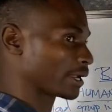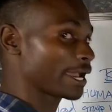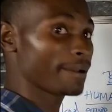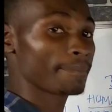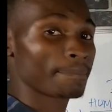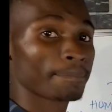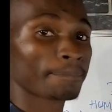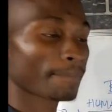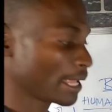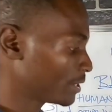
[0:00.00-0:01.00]
Okay?
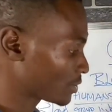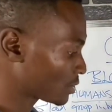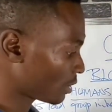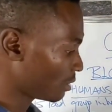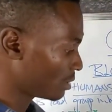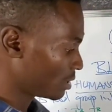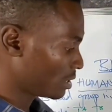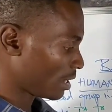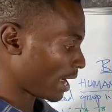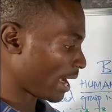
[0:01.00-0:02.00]
So
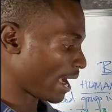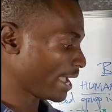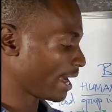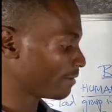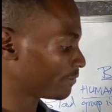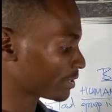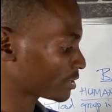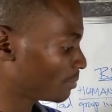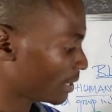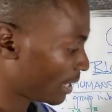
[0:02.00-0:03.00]
I
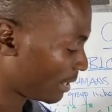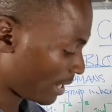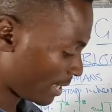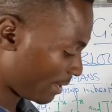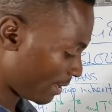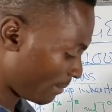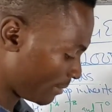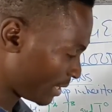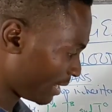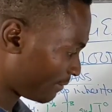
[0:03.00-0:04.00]

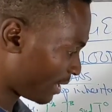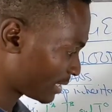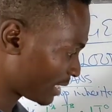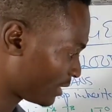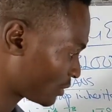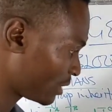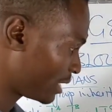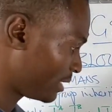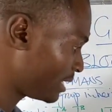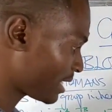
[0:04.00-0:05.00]
think I've answered.
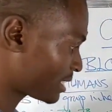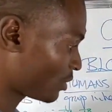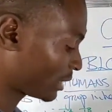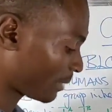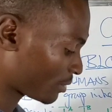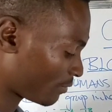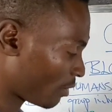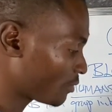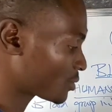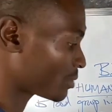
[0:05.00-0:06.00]
So these are genotypes
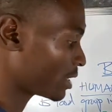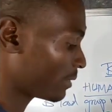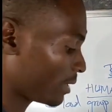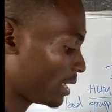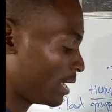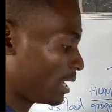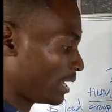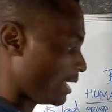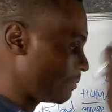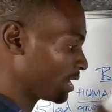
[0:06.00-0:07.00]
of offspring.
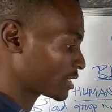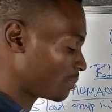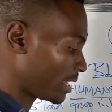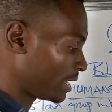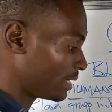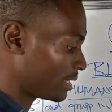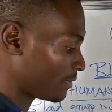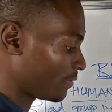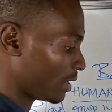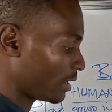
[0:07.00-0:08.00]
Let me
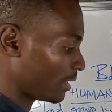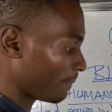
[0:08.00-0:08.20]
explain this.